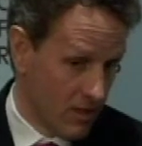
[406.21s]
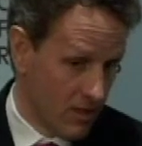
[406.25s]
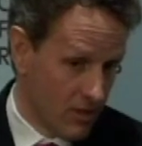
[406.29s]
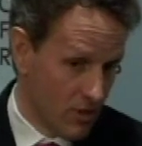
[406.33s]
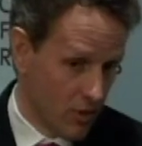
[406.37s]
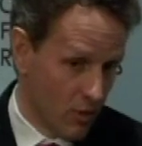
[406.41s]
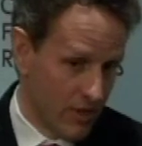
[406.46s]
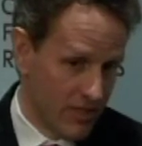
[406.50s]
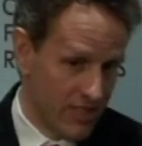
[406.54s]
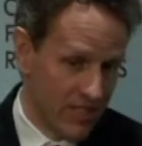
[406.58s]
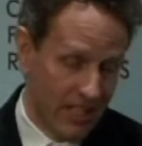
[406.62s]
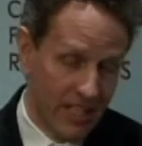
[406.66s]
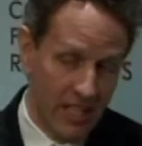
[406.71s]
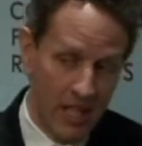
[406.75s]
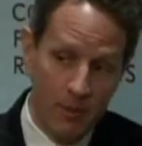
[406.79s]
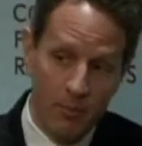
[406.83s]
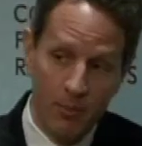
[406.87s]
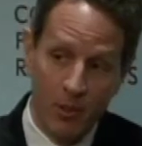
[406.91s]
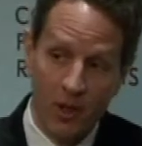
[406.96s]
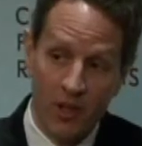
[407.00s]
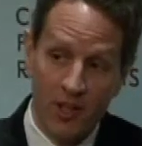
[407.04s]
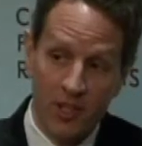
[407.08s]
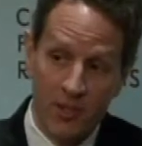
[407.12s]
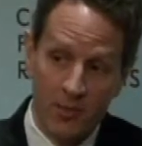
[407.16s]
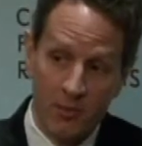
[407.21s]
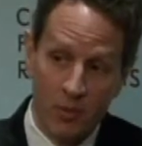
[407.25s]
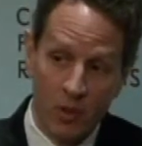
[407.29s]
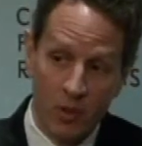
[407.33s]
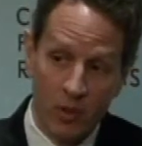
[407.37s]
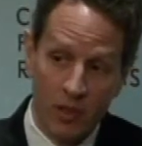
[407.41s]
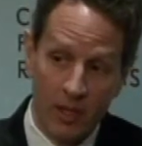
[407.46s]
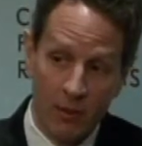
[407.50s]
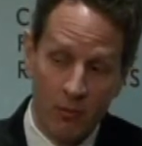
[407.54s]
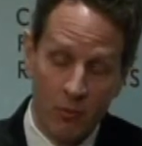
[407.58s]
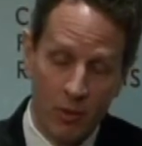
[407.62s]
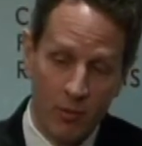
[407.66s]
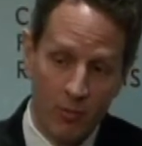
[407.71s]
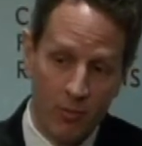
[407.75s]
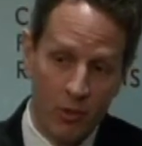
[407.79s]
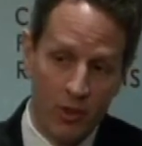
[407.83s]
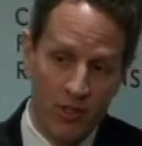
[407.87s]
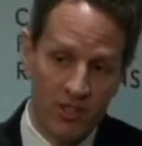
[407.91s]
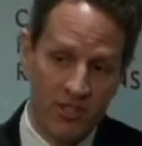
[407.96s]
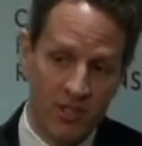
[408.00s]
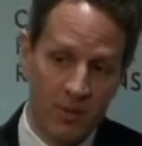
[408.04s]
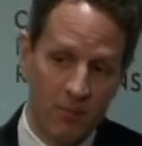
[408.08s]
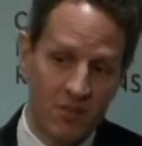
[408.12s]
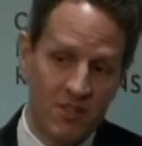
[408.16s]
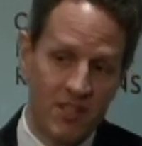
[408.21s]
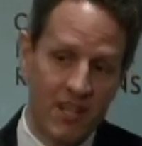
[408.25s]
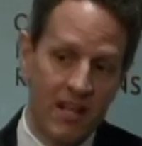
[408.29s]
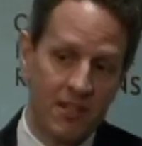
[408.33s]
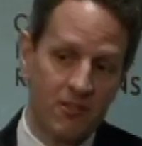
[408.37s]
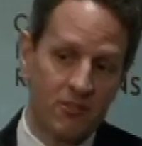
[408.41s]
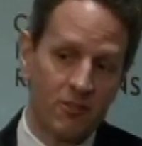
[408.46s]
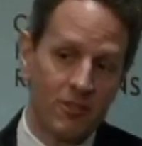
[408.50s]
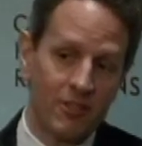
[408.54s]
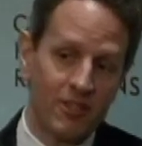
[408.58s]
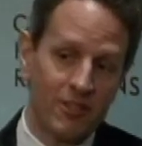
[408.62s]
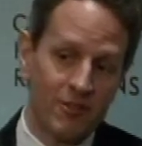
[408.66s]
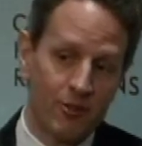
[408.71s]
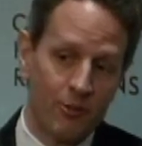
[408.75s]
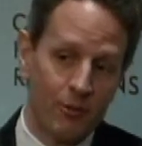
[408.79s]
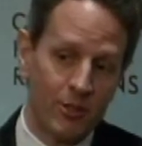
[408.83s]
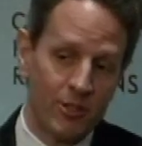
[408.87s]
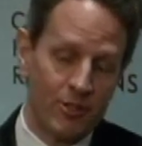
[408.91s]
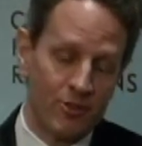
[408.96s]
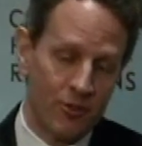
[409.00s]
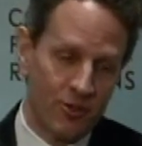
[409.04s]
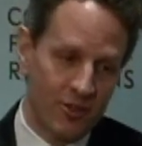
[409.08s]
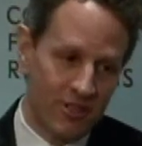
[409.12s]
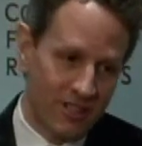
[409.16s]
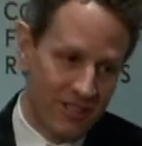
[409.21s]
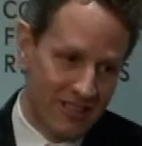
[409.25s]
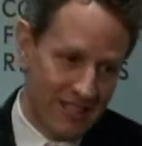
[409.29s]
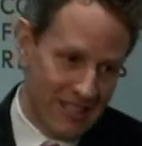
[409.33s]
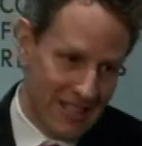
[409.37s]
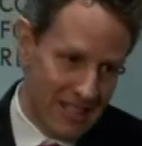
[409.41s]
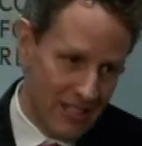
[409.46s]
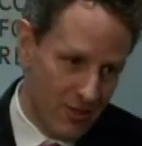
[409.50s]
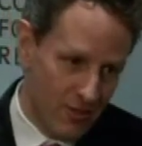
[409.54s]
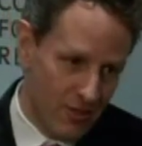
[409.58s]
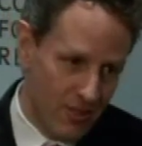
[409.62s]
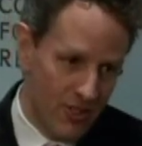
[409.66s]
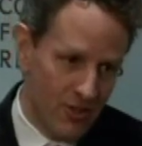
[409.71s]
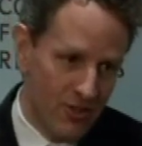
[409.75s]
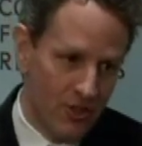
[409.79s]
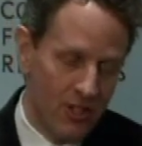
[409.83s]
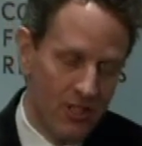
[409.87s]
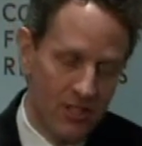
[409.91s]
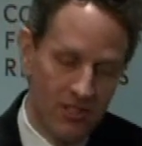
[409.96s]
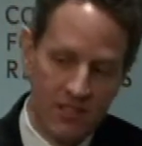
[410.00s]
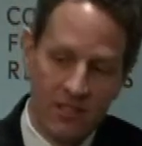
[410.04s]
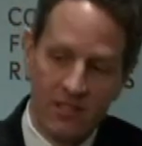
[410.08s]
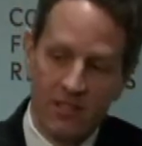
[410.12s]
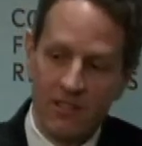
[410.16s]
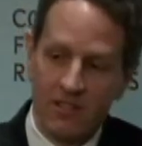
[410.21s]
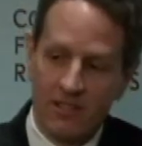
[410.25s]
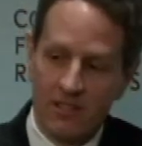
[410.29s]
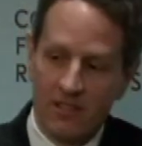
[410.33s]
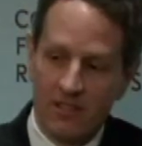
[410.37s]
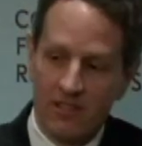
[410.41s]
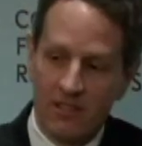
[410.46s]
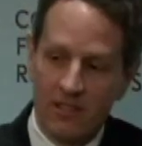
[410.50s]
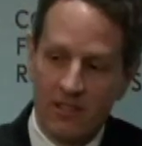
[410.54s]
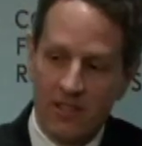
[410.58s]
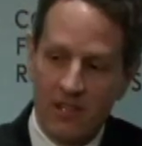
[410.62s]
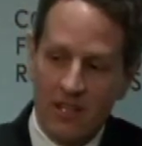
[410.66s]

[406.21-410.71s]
So as a key part of this program, we put substantial additional resources into the GSEs